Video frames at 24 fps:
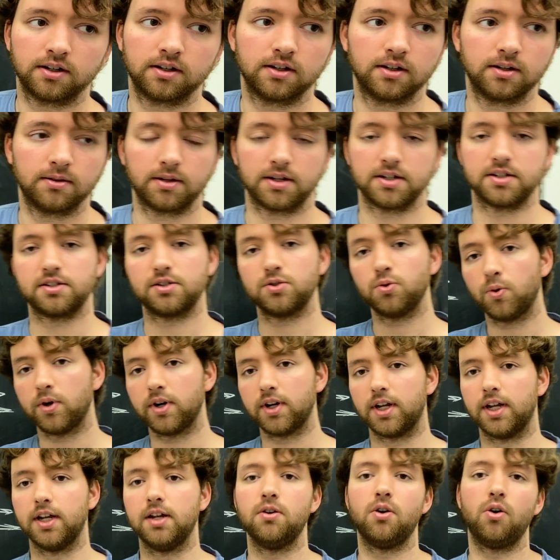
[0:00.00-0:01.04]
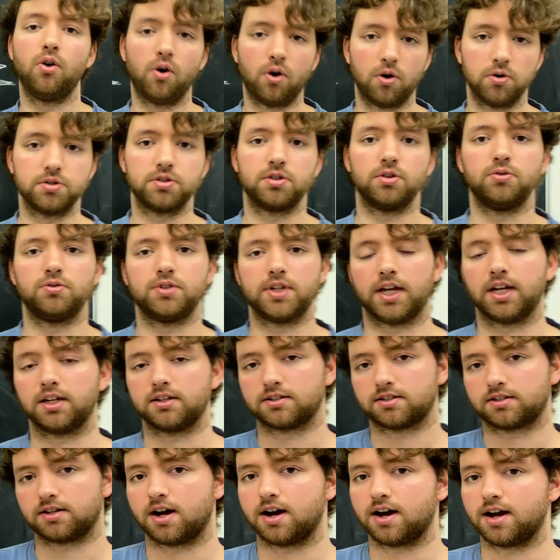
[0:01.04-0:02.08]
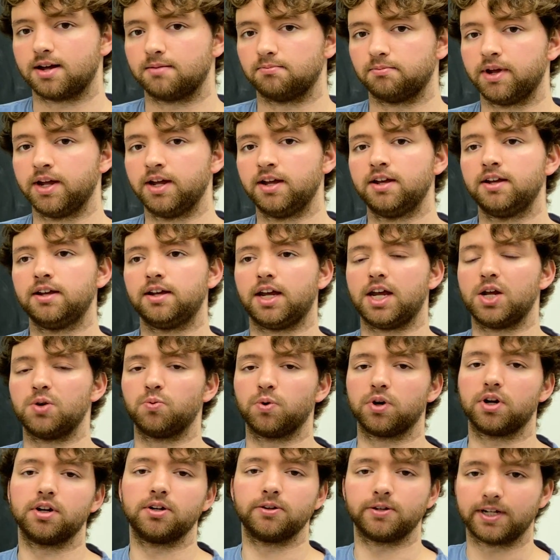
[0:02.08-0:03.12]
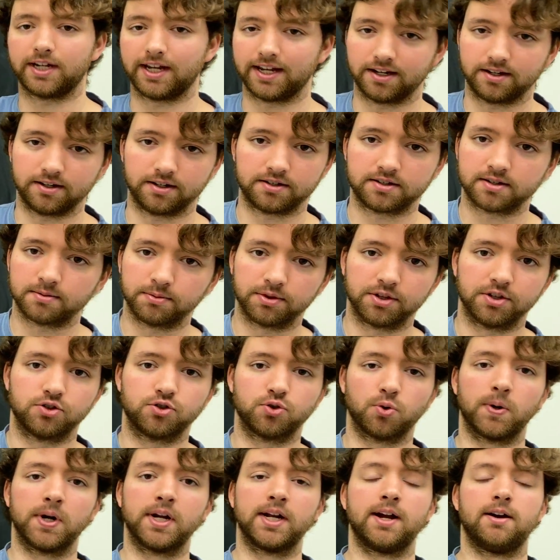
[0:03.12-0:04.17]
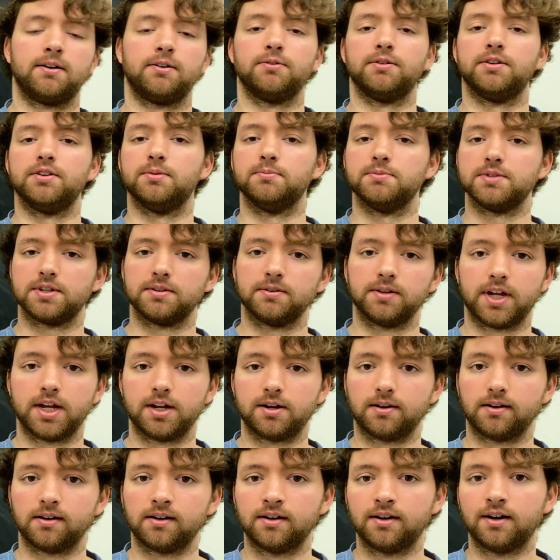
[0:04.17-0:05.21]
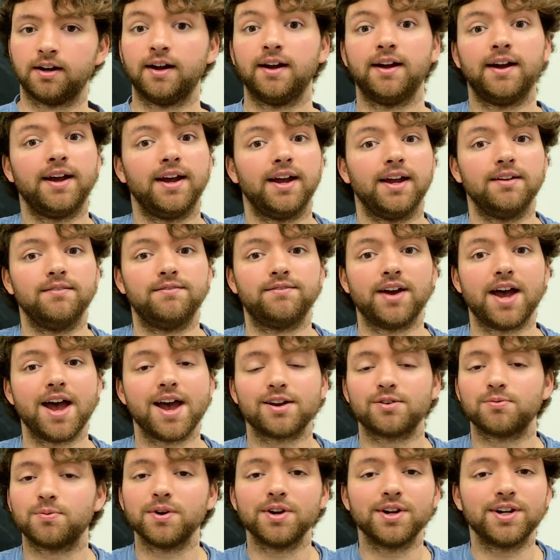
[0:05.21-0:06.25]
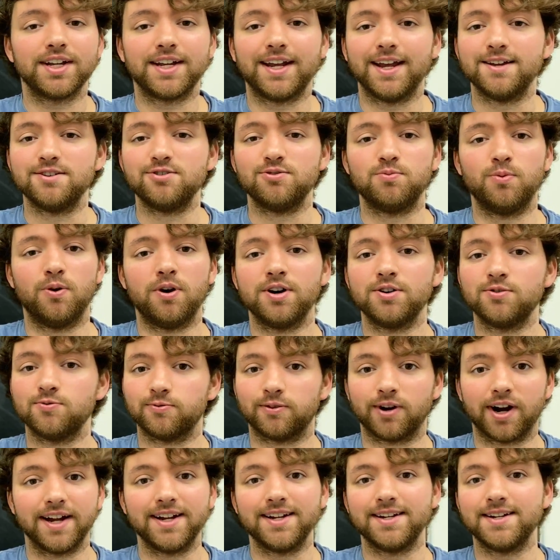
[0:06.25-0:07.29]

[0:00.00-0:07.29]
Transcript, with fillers: because sorting it also takes time, and we're going to get into some of the sorting algorithms later. In fact, we're going to get into one right